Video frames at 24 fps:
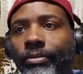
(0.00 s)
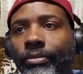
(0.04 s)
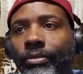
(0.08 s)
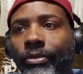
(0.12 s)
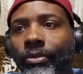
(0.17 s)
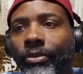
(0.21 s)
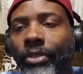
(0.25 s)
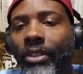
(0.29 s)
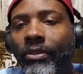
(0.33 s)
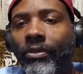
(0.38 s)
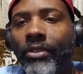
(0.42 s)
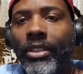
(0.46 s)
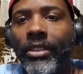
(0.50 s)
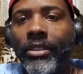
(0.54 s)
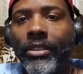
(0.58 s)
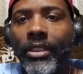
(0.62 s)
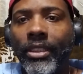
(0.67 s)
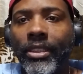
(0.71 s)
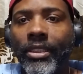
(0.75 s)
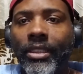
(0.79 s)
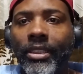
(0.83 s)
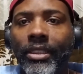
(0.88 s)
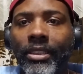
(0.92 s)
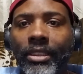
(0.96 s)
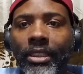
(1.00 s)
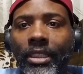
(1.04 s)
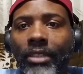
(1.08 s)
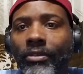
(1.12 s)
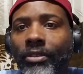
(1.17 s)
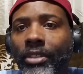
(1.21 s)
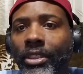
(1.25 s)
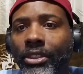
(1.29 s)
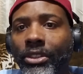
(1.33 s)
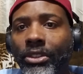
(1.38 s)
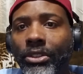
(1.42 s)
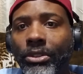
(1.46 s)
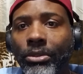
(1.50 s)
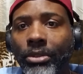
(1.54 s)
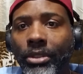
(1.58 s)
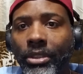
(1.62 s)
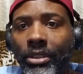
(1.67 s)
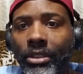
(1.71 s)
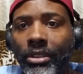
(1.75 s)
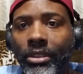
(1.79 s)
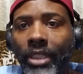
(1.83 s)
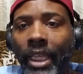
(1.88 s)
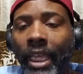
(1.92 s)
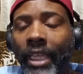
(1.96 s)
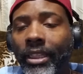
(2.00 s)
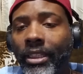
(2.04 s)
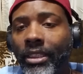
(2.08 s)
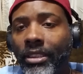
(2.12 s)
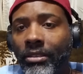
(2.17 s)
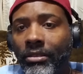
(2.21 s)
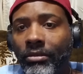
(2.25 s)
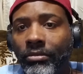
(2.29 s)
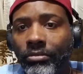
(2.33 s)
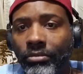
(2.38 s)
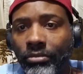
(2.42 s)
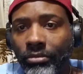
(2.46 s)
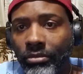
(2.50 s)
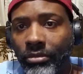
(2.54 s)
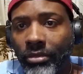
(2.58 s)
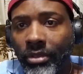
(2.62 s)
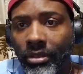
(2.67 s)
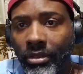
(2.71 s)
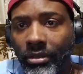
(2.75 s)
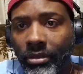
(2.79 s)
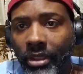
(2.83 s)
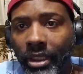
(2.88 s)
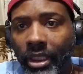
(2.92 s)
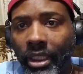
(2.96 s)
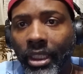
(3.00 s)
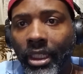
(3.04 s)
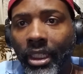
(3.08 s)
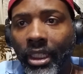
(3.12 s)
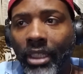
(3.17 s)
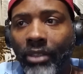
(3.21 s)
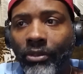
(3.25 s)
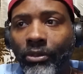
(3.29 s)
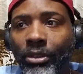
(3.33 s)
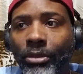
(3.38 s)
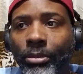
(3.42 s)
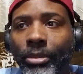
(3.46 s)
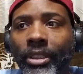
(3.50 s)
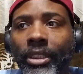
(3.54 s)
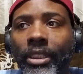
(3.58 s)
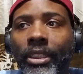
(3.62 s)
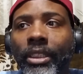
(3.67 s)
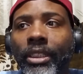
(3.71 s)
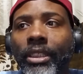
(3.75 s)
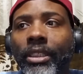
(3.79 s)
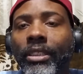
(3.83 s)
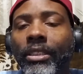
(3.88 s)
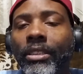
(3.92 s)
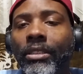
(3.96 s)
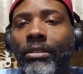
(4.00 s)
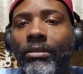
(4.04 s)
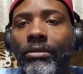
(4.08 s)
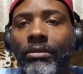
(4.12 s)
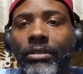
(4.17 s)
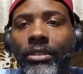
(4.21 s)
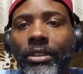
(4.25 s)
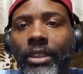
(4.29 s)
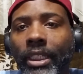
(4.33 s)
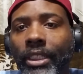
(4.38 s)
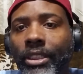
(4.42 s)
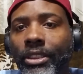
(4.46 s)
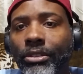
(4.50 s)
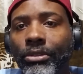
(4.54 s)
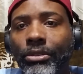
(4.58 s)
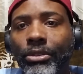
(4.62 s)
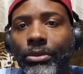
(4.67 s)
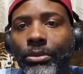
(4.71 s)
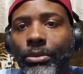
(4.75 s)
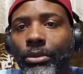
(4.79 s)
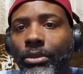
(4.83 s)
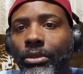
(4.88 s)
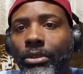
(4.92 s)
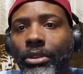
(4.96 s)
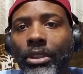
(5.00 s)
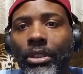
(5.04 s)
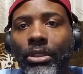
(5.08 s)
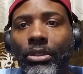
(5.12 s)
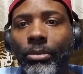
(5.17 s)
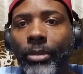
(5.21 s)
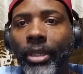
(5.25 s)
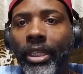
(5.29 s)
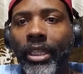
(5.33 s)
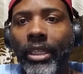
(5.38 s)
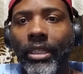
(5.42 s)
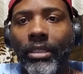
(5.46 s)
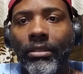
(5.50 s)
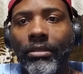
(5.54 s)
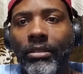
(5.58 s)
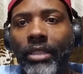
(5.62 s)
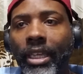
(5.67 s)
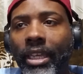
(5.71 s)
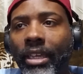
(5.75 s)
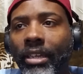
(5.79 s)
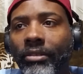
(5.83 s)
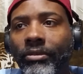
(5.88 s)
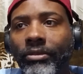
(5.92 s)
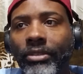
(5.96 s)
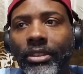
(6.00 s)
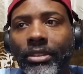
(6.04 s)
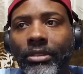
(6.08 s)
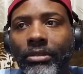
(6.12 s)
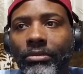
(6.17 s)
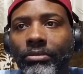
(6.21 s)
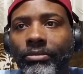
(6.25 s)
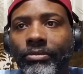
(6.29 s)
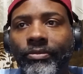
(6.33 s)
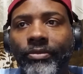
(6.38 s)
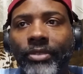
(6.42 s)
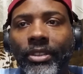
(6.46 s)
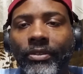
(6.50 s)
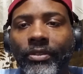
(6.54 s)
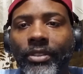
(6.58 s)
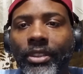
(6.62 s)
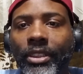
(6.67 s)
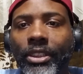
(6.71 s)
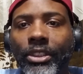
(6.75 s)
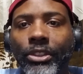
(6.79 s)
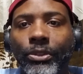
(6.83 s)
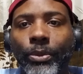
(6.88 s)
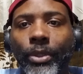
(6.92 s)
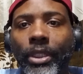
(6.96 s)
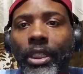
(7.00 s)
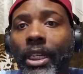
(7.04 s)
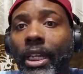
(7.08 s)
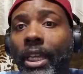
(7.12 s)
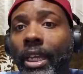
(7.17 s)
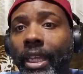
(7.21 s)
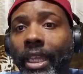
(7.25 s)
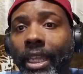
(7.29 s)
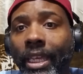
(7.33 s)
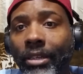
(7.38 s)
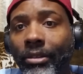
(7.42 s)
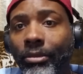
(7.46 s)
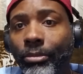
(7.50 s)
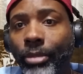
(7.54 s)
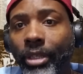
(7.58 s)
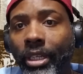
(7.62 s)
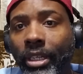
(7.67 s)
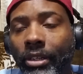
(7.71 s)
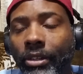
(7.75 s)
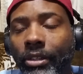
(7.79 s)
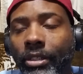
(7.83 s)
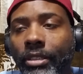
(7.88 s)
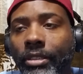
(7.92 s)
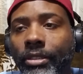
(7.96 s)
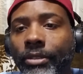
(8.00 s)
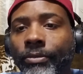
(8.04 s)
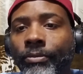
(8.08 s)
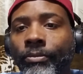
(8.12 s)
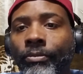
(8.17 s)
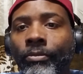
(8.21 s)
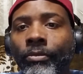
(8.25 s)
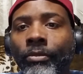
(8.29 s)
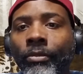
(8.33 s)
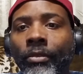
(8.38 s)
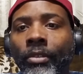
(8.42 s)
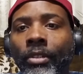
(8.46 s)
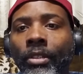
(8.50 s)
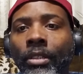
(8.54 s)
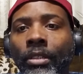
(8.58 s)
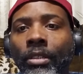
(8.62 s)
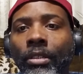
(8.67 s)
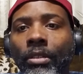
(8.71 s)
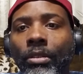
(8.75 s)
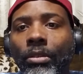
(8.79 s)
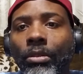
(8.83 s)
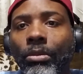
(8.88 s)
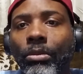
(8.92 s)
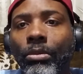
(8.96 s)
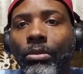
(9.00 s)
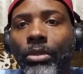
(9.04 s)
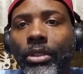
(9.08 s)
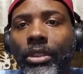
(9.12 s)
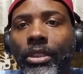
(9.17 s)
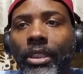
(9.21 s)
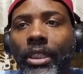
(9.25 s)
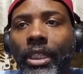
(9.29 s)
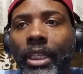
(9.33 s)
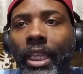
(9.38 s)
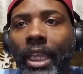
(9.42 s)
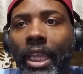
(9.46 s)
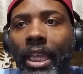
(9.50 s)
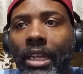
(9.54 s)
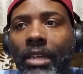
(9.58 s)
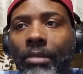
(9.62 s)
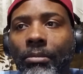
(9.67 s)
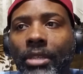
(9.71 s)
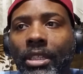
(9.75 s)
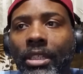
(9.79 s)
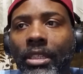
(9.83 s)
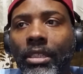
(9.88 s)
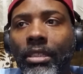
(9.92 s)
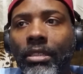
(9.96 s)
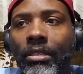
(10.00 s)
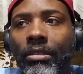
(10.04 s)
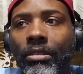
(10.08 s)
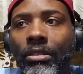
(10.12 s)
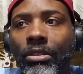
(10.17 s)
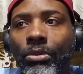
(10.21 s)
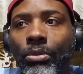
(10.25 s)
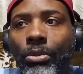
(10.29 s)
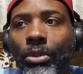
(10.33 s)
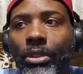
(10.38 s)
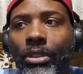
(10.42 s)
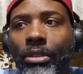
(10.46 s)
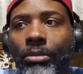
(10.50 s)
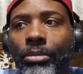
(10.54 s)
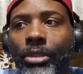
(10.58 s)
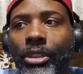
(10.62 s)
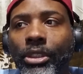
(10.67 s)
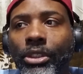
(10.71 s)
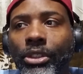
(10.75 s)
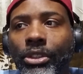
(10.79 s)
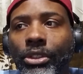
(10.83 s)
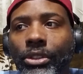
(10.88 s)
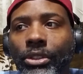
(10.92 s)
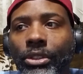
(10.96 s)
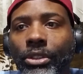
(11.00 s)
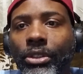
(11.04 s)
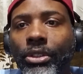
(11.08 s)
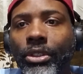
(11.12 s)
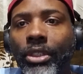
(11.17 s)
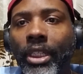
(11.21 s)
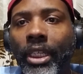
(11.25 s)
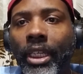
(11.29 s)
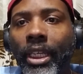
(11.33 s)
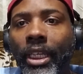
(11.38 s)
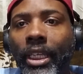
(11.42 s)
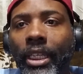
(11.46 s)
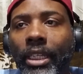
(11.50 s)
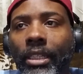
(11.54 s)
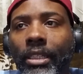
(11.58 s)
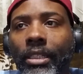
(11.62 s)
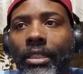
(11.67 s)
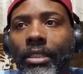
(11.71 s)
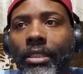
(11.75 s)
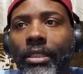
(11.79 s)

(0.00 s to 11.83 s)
50, 60, 70 students at the kid level, but then the adults, as usual, may have, 15, 20, not counting parents. With an academy, you want to be sure that